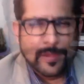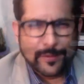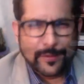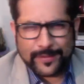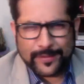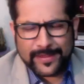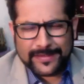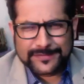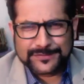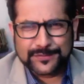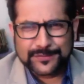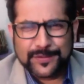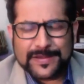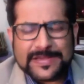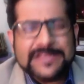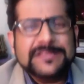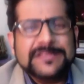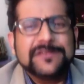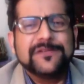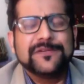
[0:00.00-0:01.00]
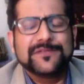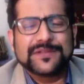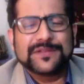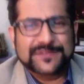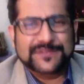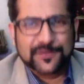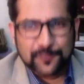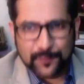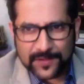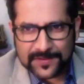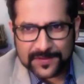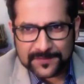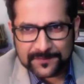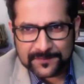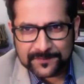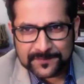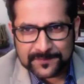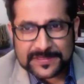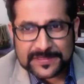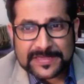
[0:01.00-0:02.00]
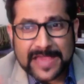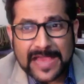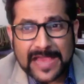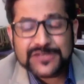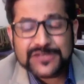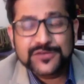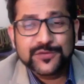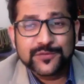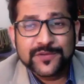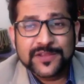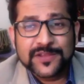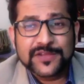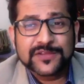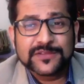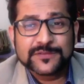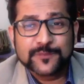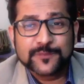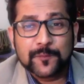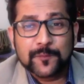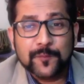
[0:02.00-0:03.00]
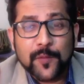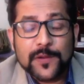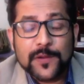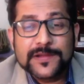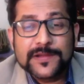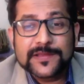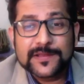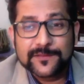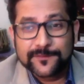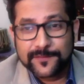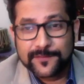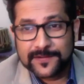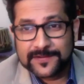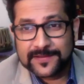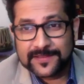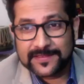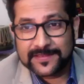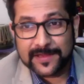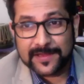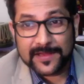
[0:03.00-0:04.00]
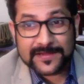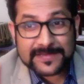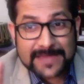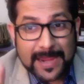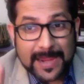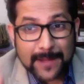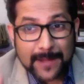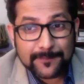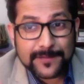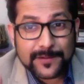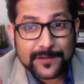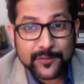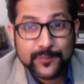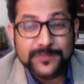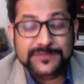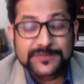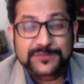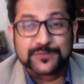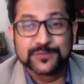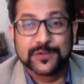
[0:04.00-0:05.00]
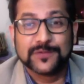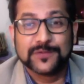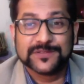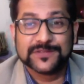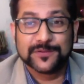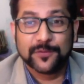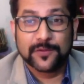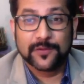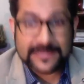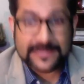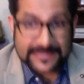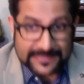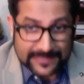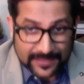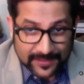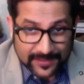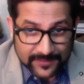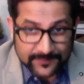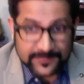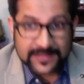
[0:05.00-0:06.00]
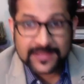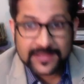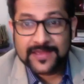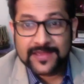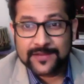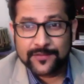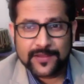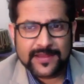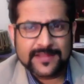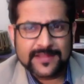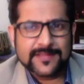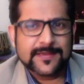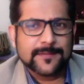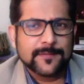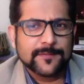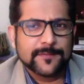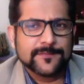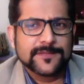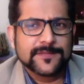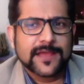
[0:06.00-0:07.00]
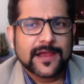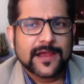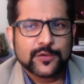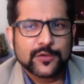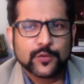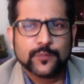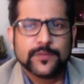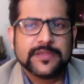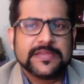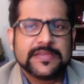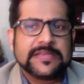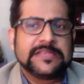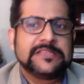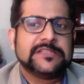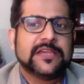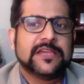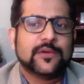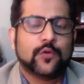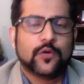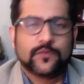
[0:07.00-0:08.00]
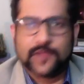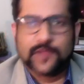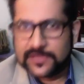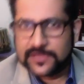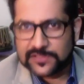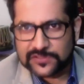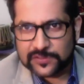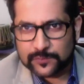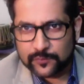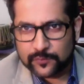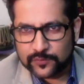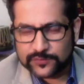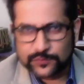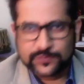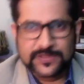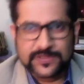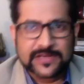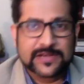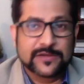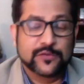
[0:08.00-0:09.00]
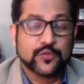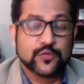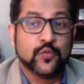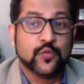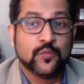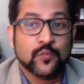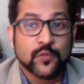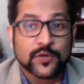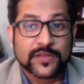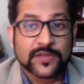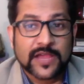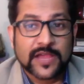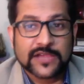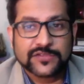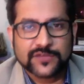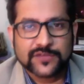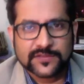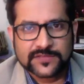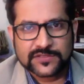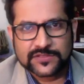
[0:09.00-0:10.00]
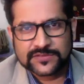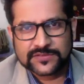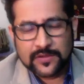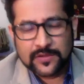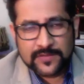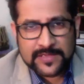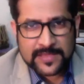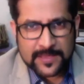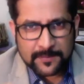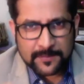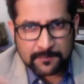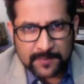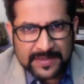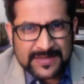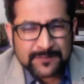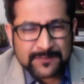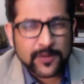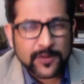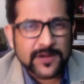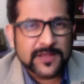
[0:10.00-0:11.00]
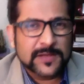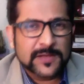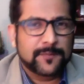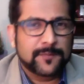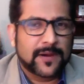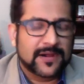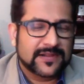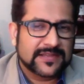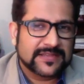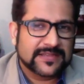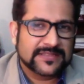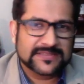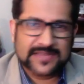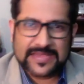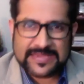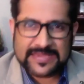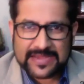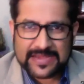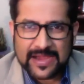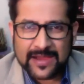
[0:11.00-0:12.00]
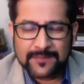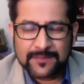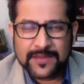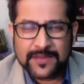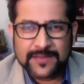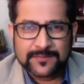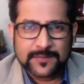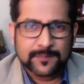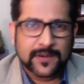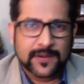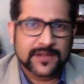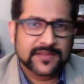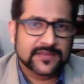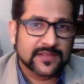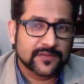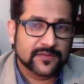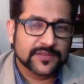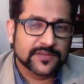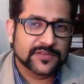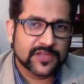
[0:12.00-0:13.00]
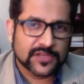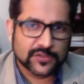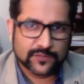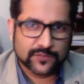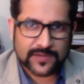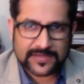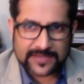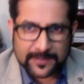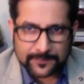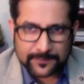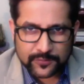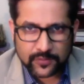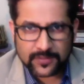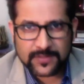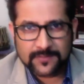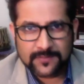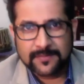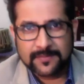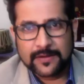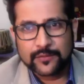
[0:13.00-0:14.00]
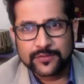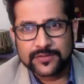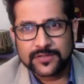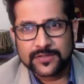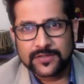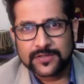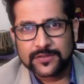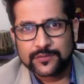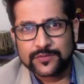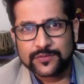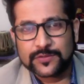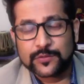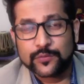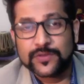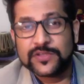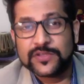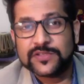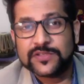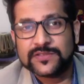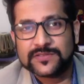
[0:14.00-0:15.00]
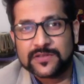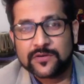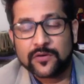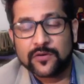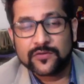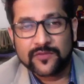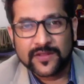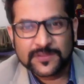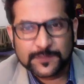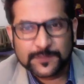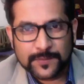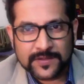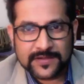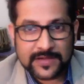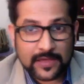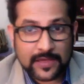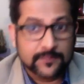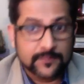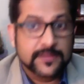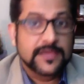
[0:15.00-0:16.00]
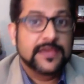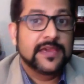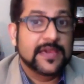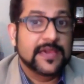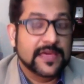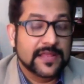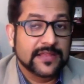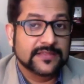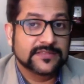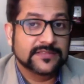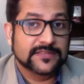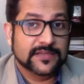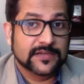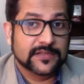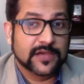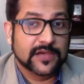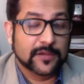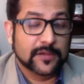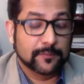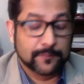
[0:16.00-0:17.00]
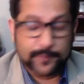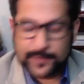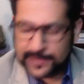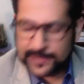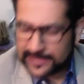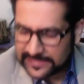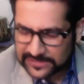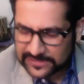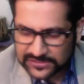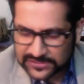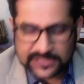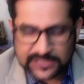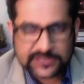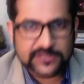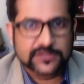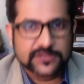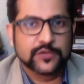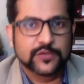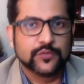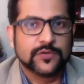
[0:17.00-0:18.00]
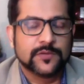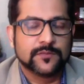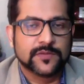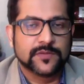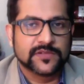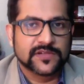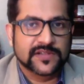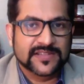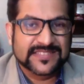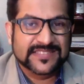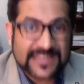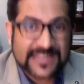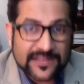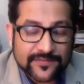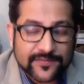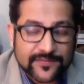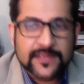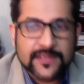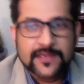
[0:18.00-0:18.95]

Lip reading: Okay, so another interesting one. Cash donations for political funding are capped at rupees 2000 only now. Now, anything above that to be in check or via digital mode. So there are no more cash transactions. Now, many political parties like Aam Aadmi Party and Arvind Kejriwal kept talking about, the donations are not transparent. Now, here is a great change in the union budget itself.